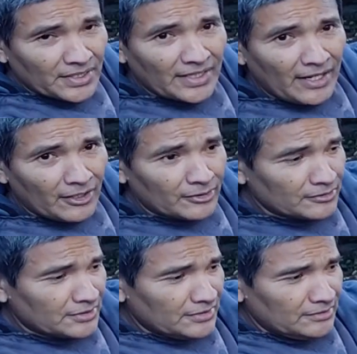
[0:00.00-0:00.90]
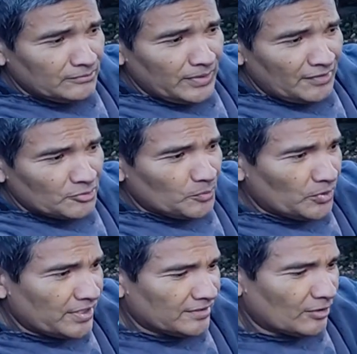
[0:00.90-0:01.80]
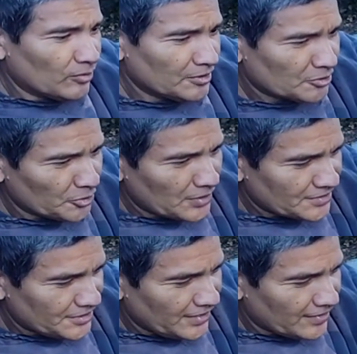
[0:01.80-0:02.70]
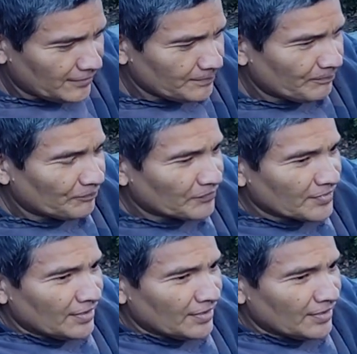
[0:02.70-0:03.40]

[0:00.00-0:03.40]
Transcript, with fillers: that we pulled it out from one Toyota Sienna and going to another Toyota